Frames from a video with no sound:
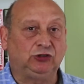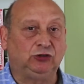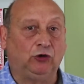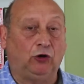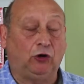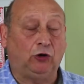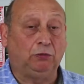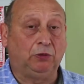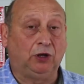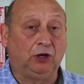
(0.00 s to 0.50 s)

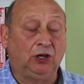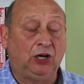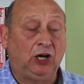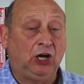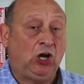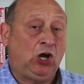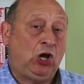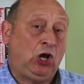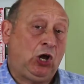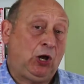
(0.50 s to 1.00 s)
normal,
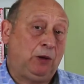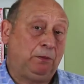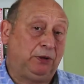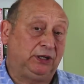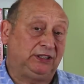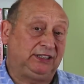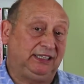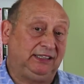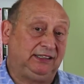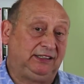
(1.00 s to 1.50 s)

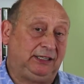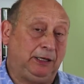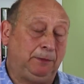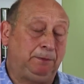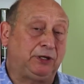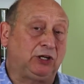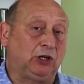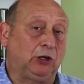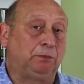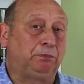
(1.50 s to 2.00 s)
but in
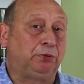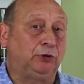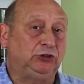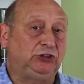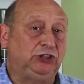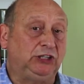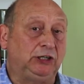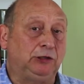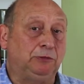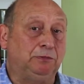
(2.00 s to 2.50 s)
typical
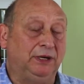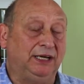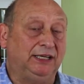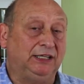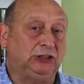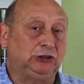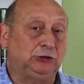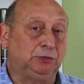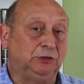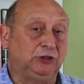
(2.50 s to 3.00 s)
project
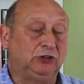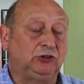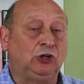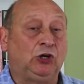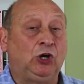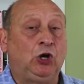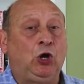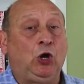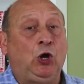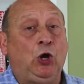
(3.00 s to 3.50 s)
management,
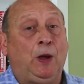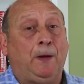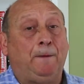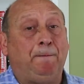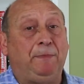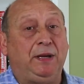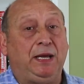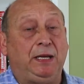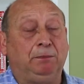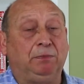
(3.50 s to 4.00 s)

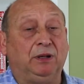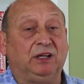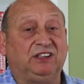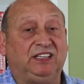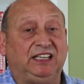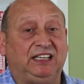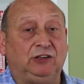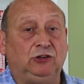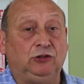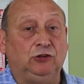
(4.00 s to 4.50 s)
people
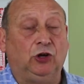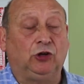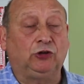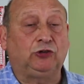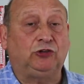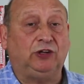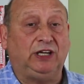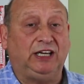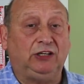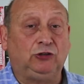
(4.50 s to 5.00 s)
did
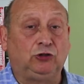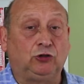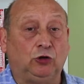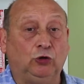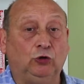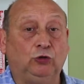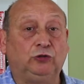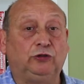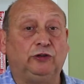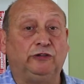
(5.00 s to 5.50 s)
not
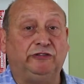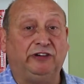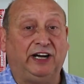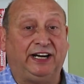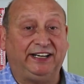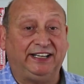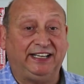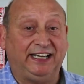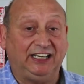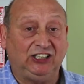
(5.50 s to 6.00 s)
include
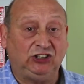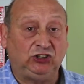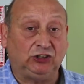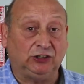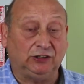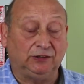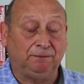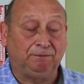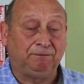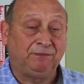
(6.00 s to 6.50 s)

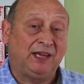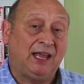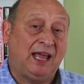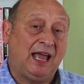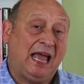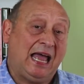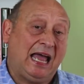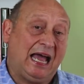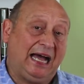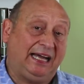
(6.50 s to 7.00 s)
variation.
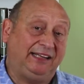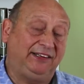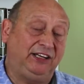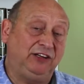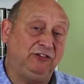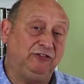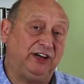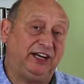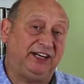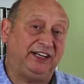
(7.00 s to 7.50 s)

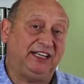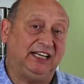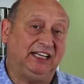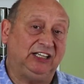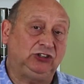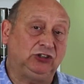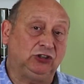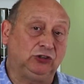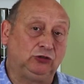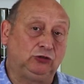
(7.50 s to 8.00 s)
Adding
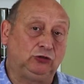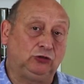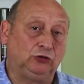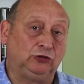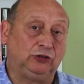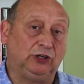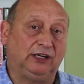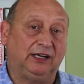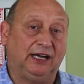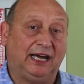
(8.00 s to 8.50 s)
variation to
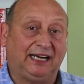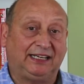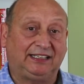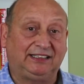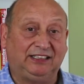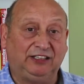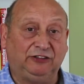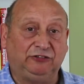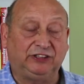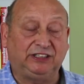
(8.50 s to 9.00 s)
the
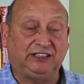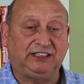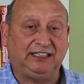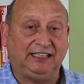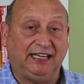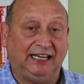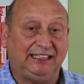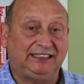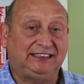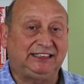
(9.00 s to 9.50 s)
activity
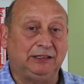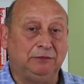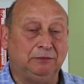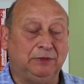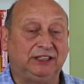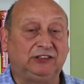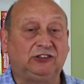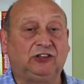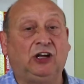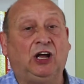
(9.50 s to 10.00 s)

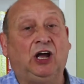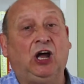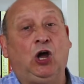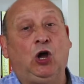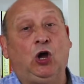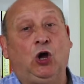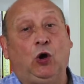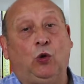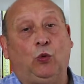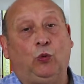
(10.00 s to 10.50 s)
estimate
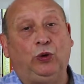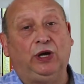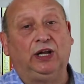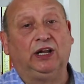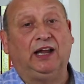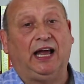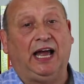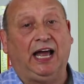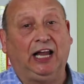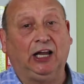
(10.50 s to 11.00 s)
will
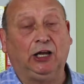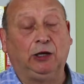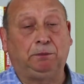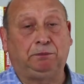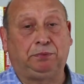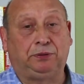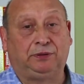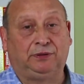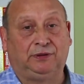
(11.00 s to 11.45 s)
help